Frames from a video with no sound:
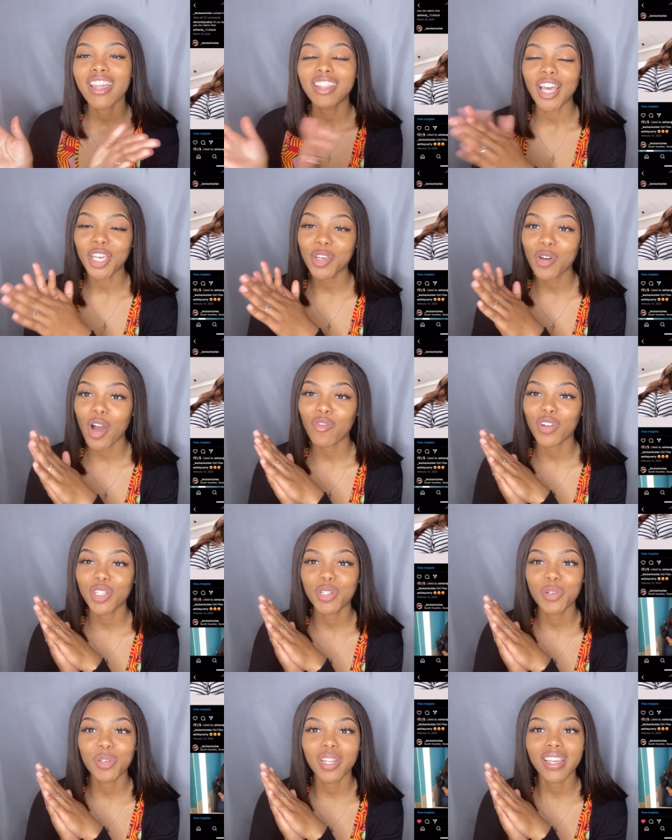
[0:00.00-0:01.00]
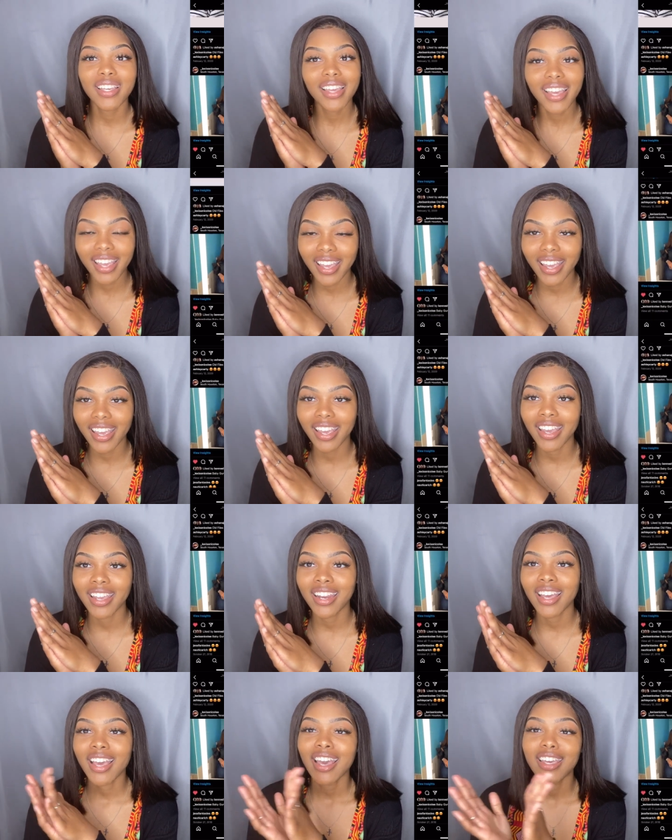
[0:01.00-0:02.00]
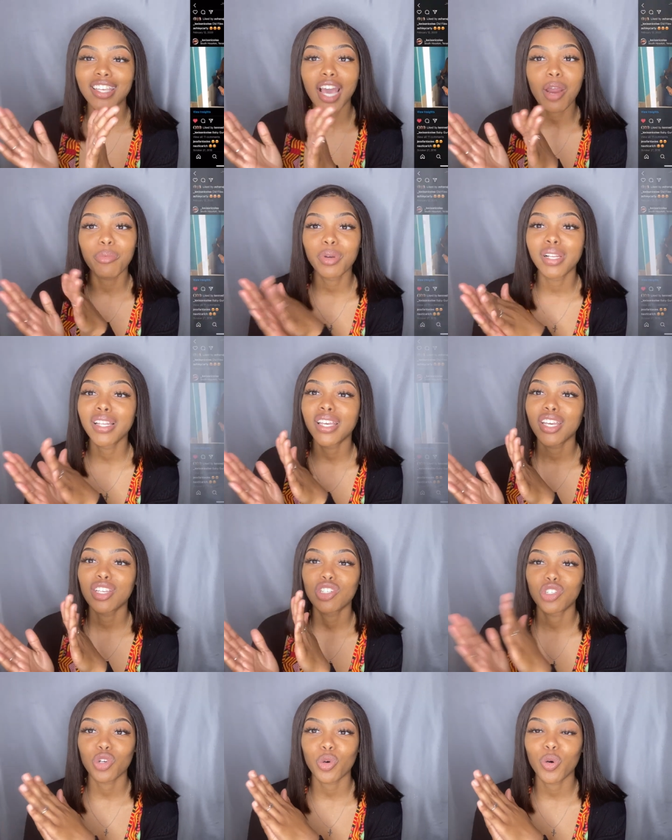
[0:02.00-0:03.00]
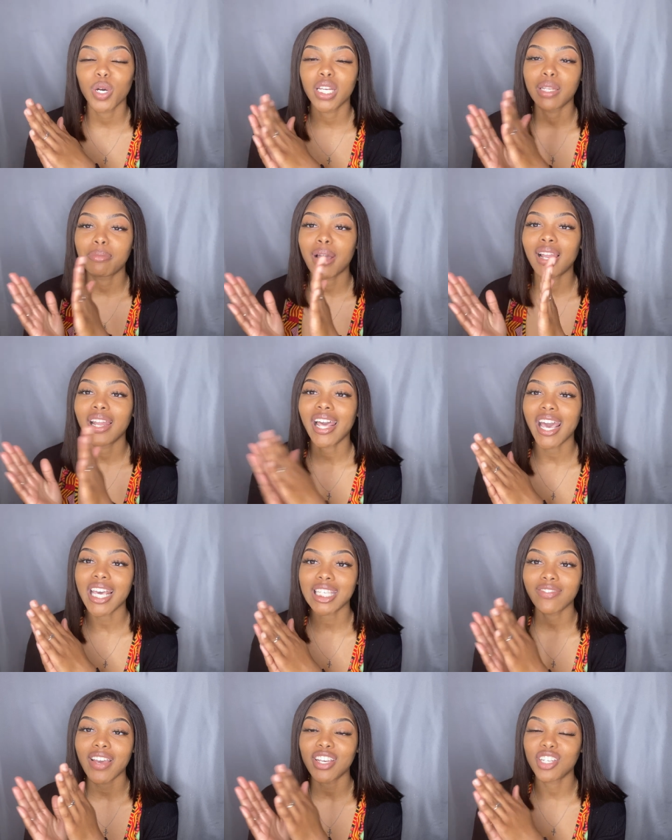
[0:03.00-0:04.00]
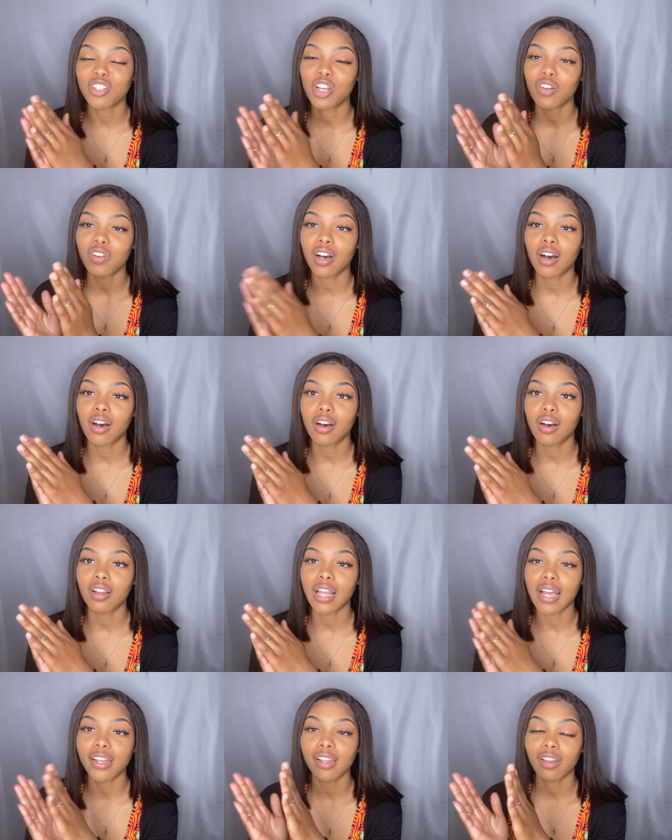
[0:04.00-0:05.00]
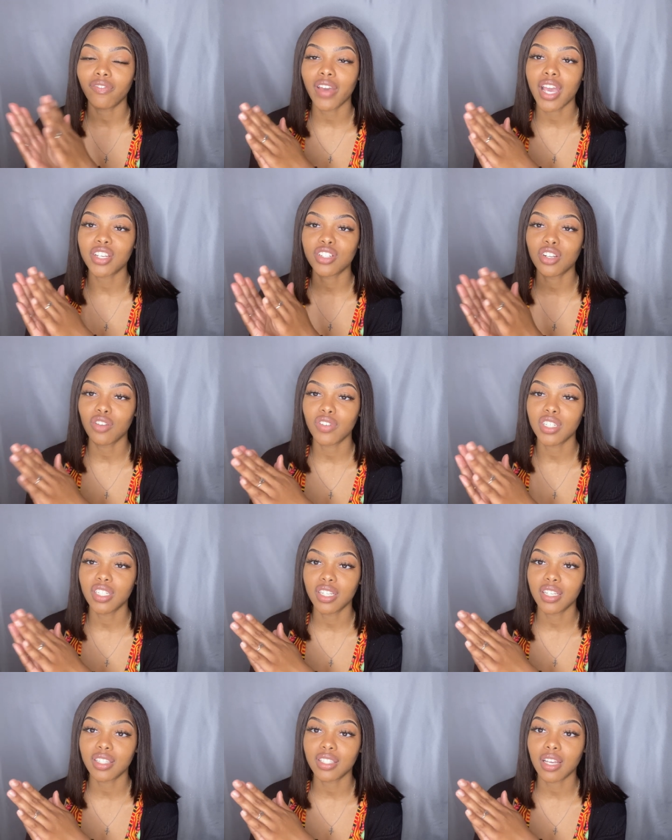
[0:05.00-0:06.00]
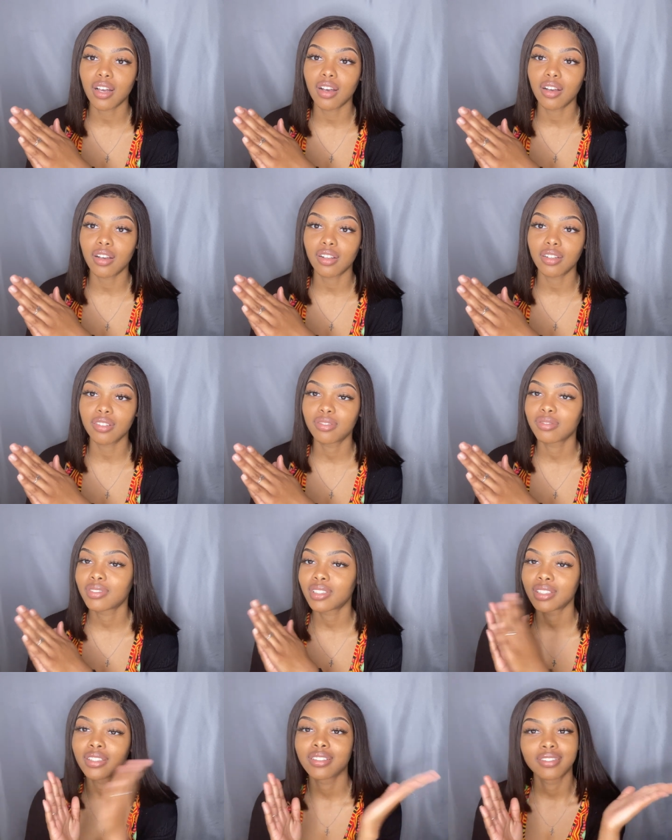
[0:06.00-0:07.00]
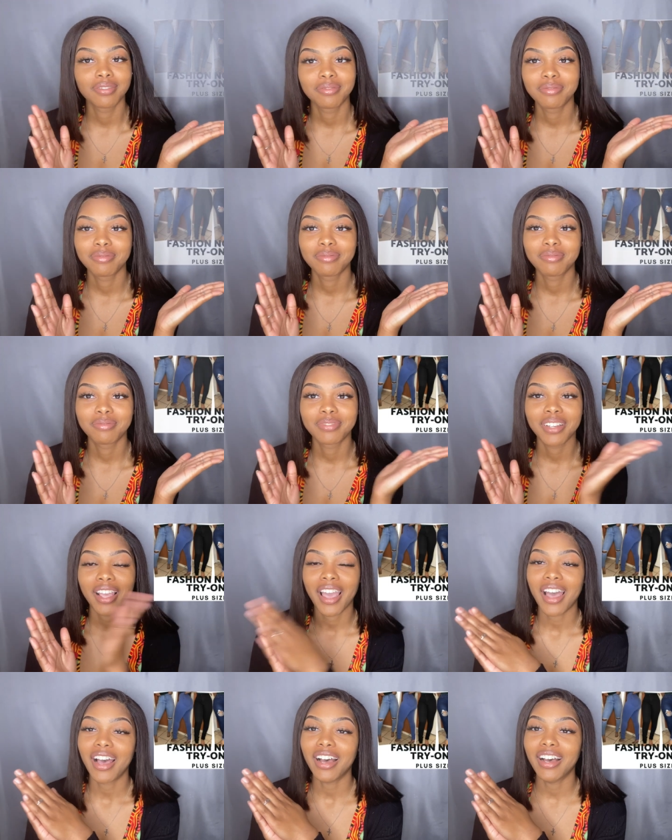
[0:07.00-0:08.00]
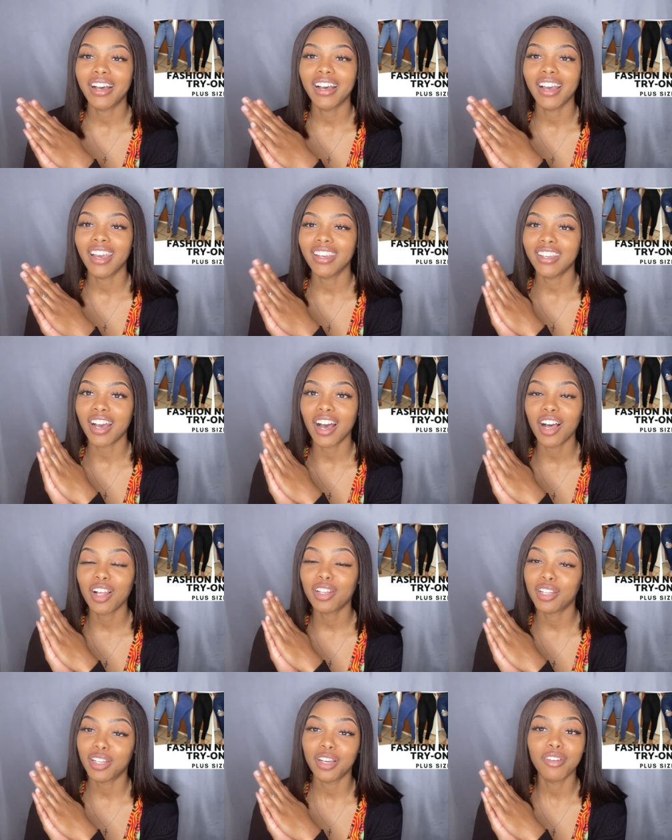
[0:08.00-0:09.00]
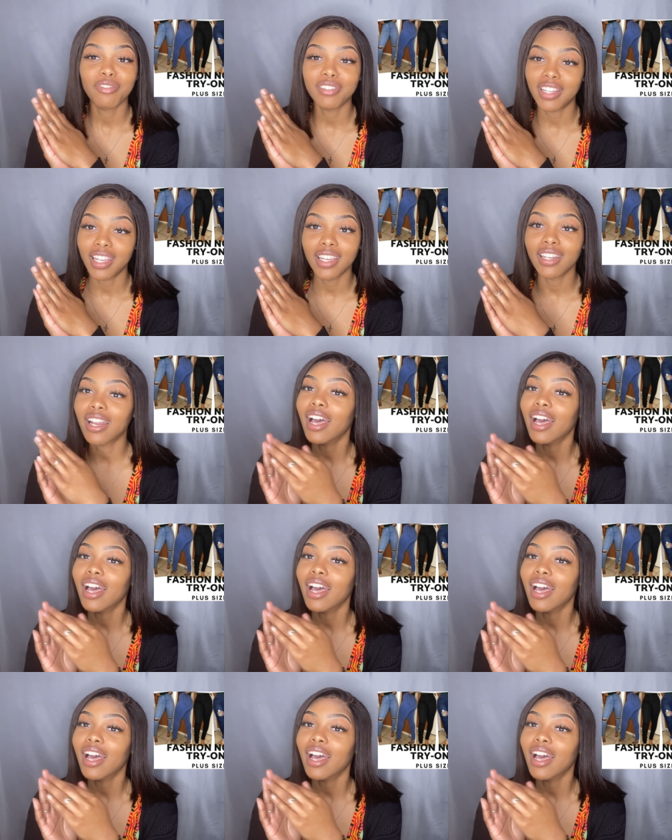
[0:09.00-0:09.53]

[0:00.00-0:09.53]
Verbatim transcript: Thank you all for tuning in. Y'all really enjoyed my last Fashion Nova haul. I did a Fashion Nova jeans haul. Uh, and y'all loved it.